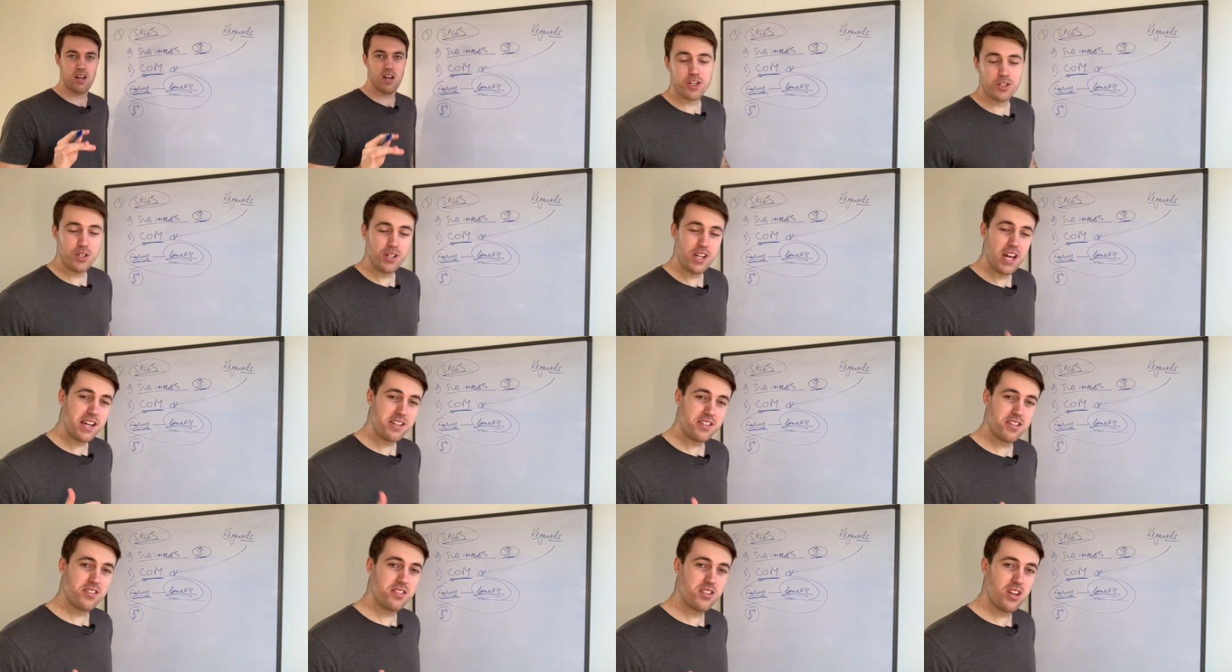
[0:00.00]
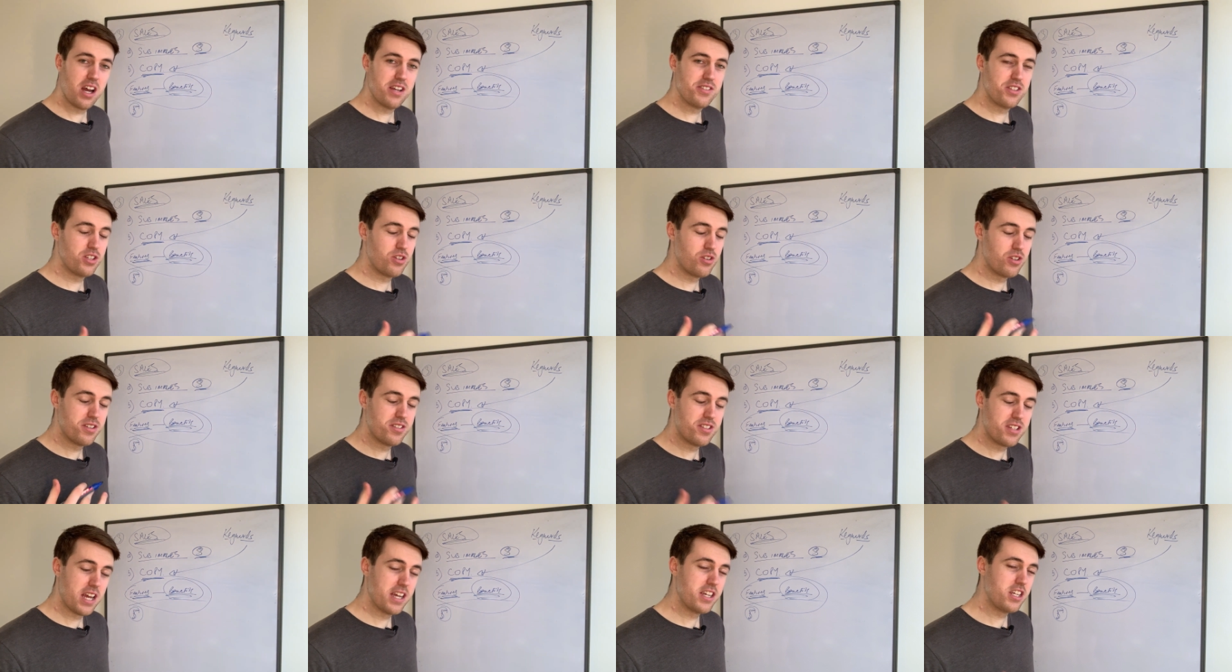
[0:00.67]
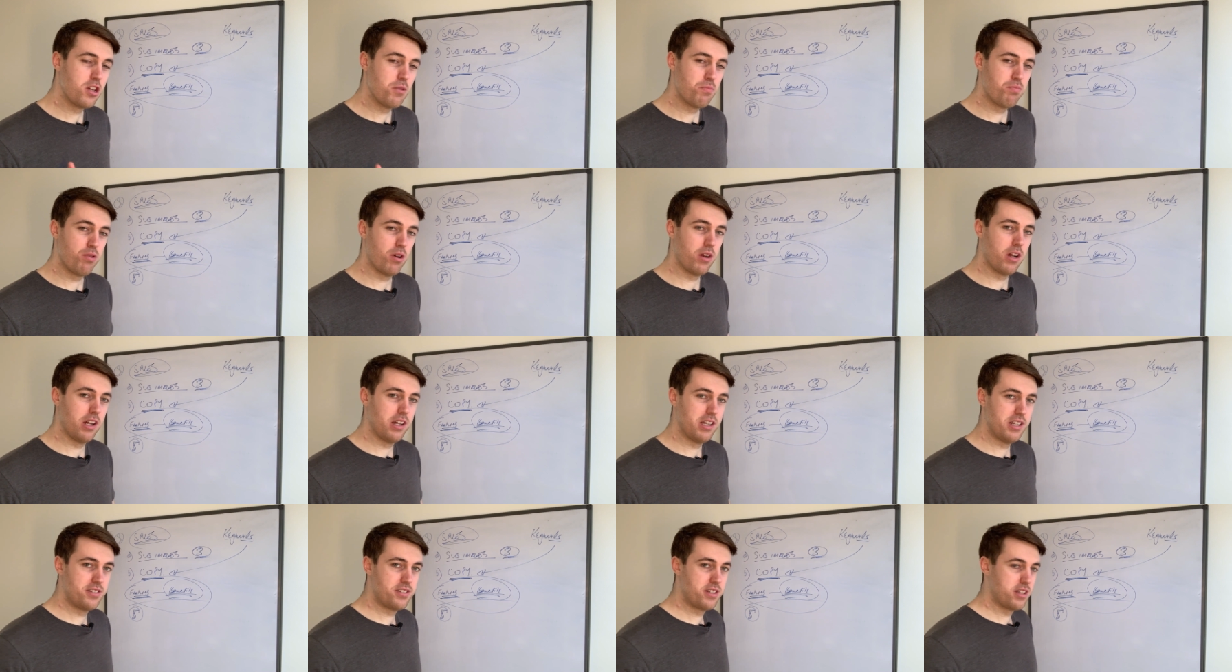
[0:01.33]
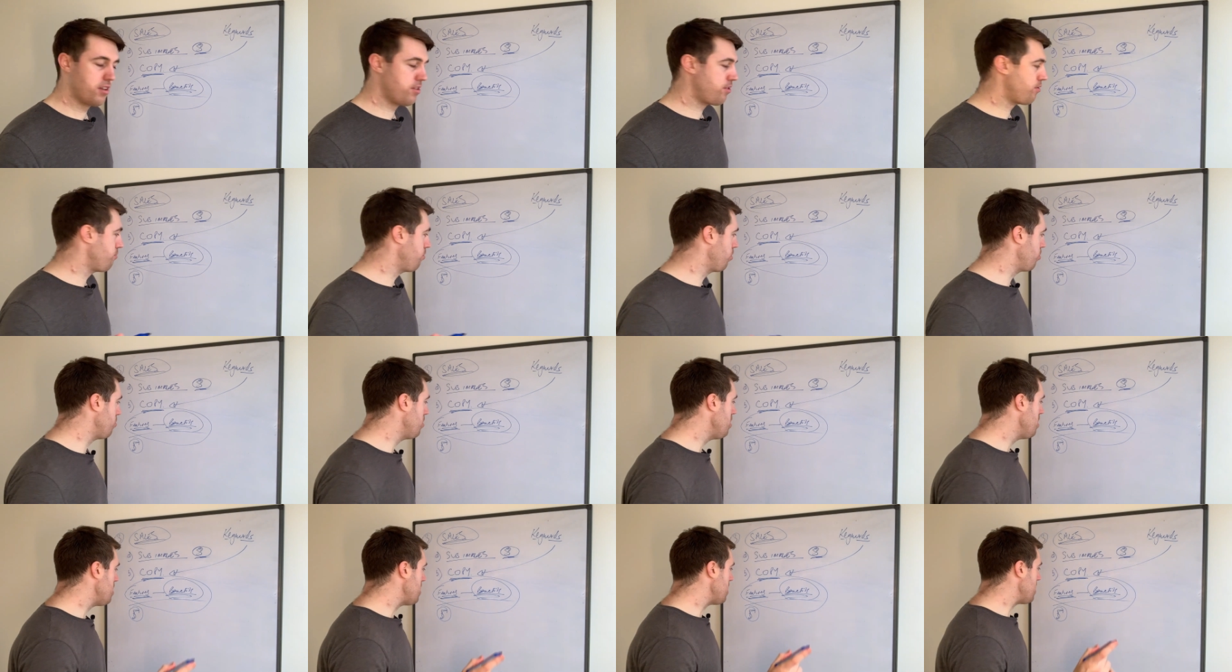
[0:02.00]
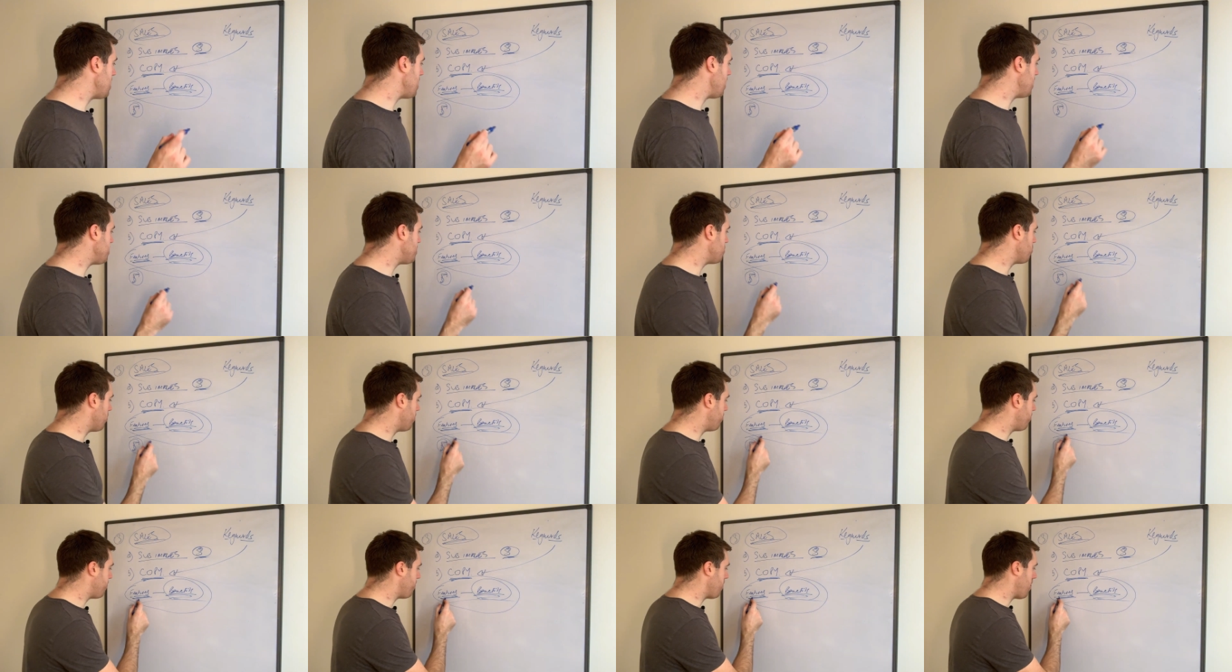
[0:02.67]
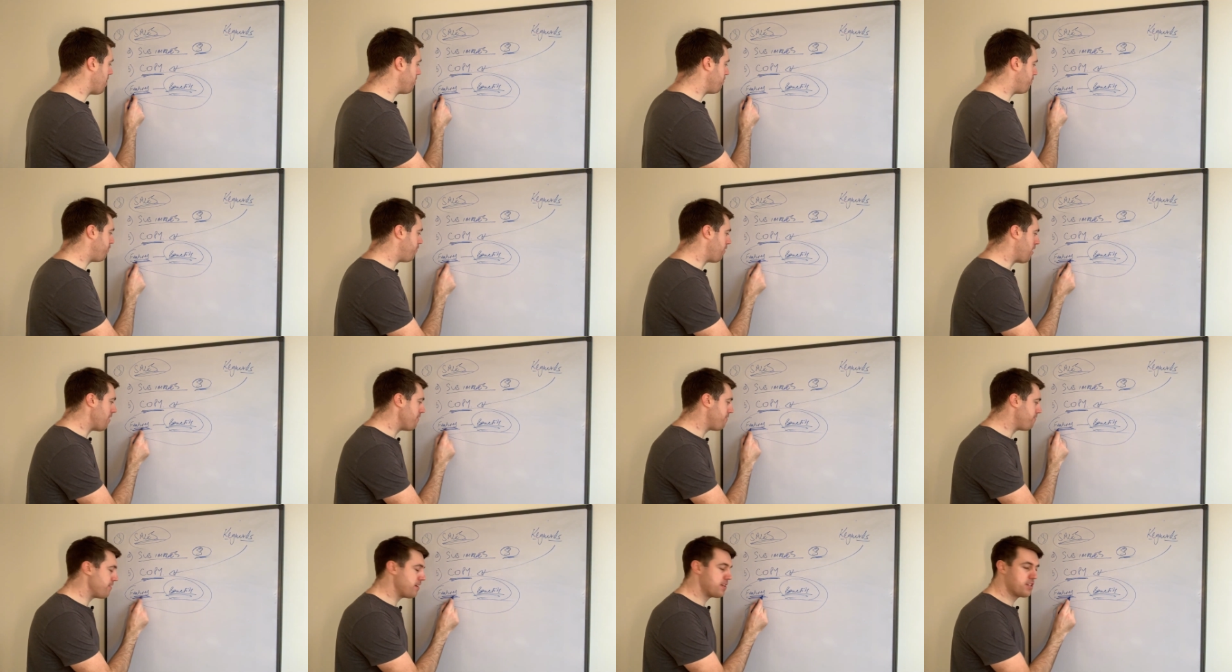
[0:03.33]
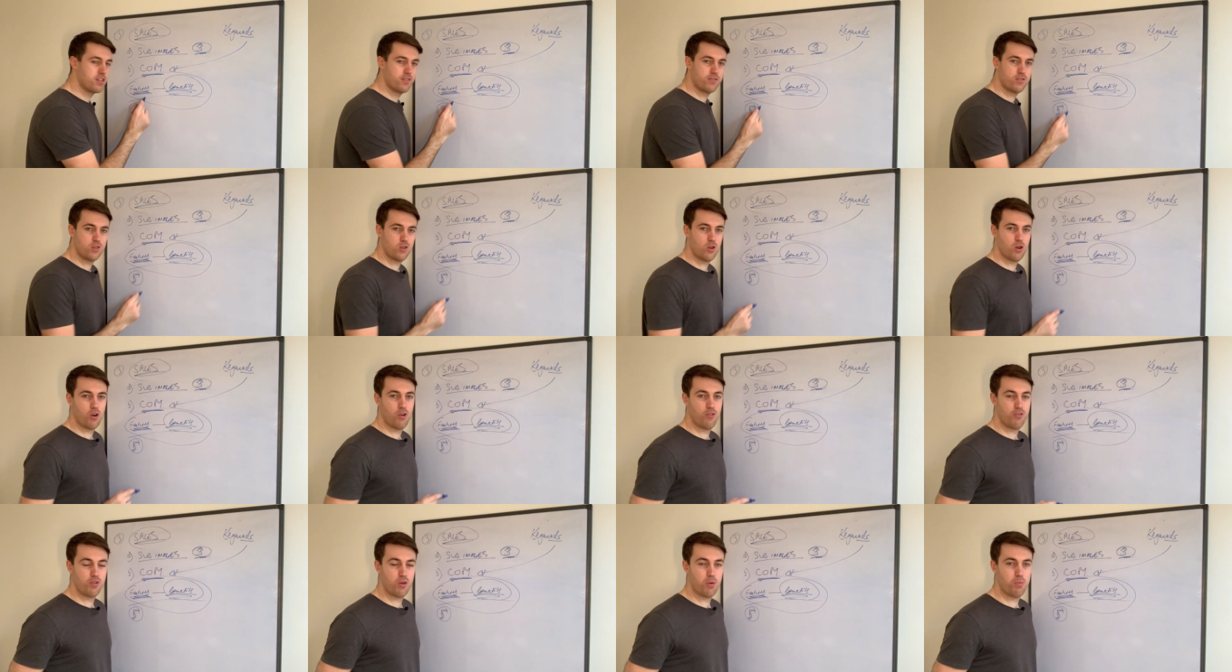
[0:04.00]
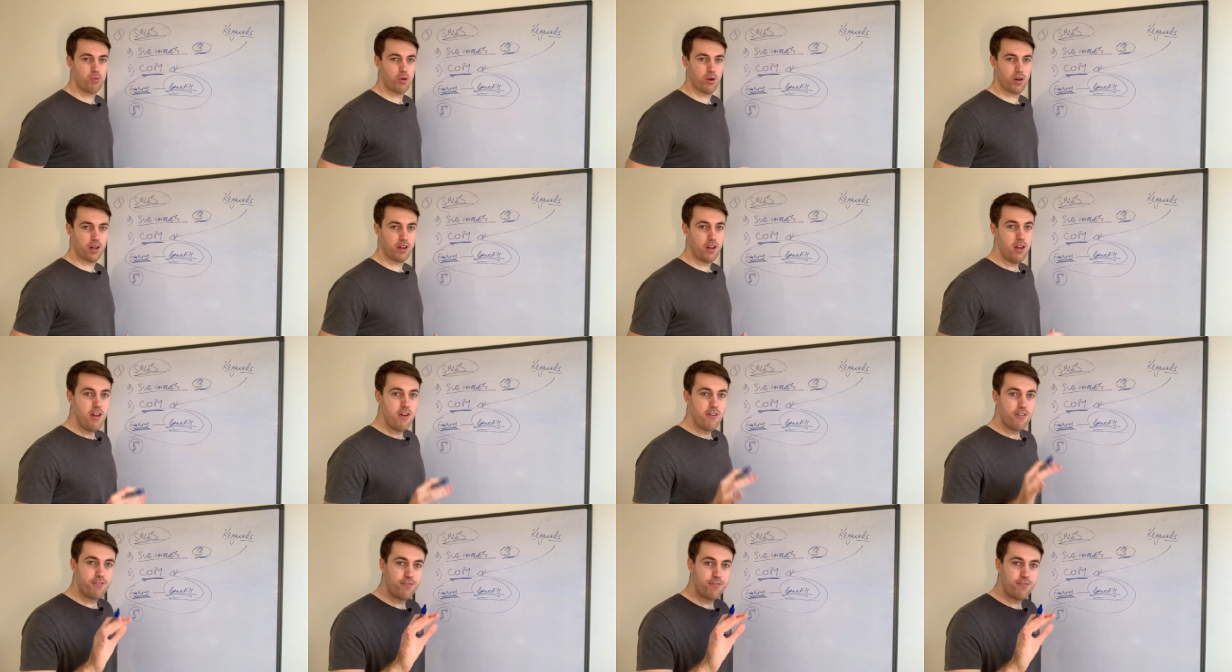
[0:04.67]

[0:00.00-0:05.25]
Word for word: A good exercise that you can take your product listing through is you want to find five features of your, of your product.